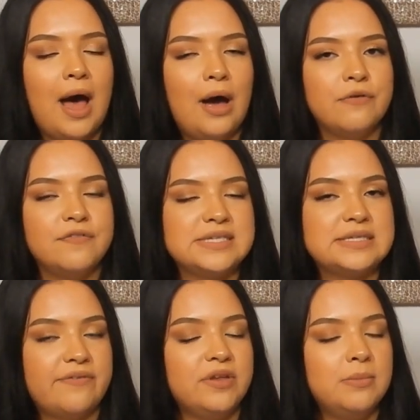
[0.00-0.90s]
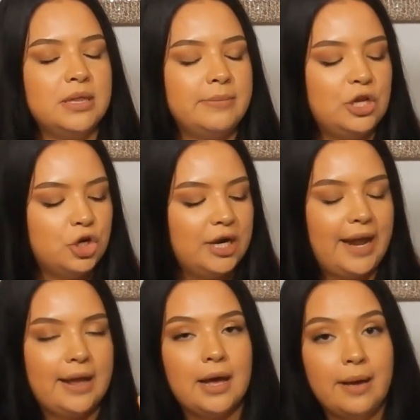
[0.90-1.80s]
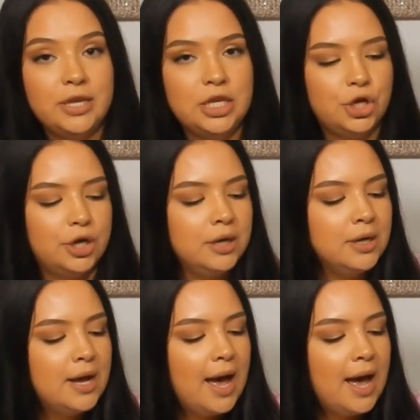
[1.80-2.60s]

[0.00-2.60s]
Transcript: out of a 7 millimeter and I come in here,